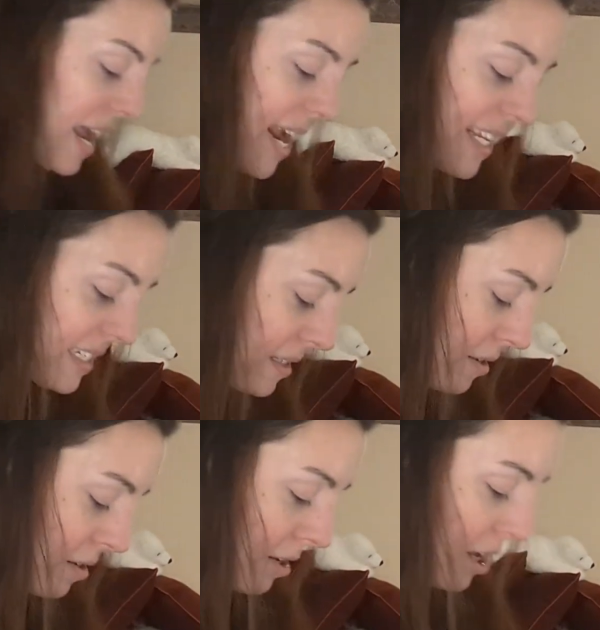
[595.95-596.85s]
It's
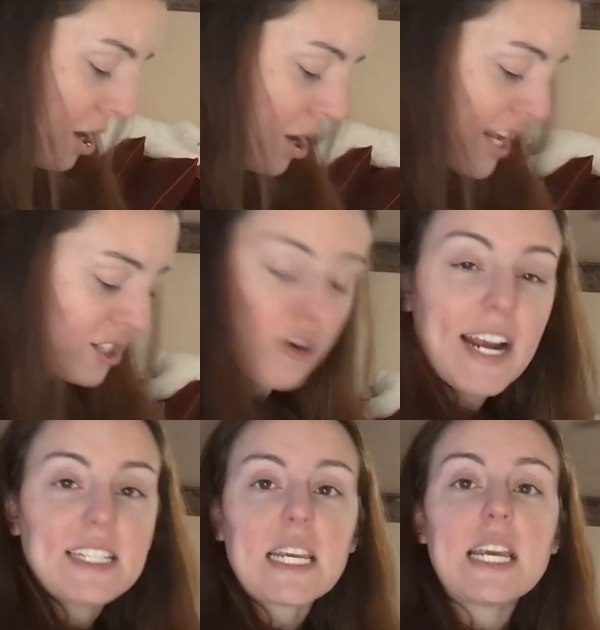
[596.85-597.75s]
it's
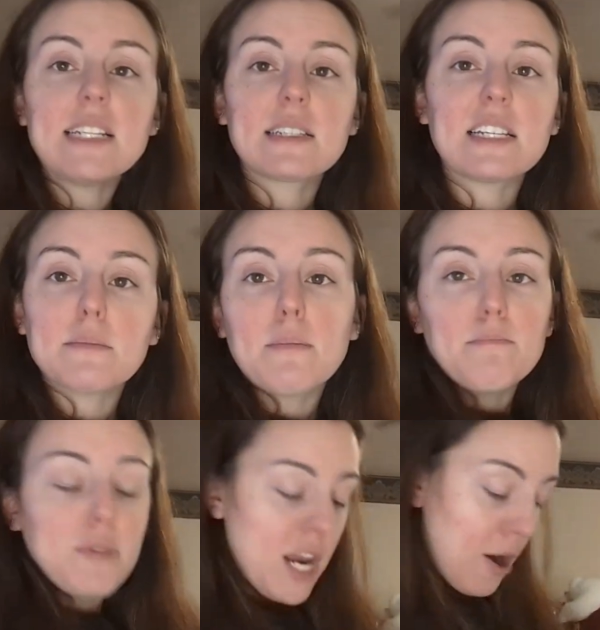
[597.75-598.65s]
crazy. He's a,
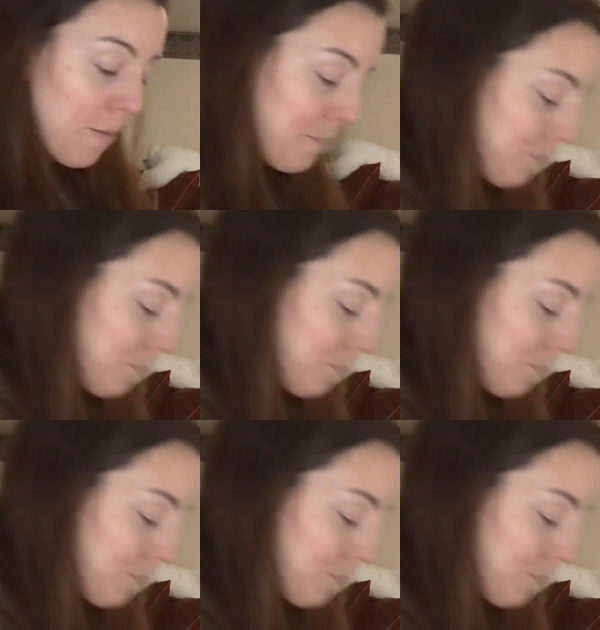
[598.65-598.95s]
you know,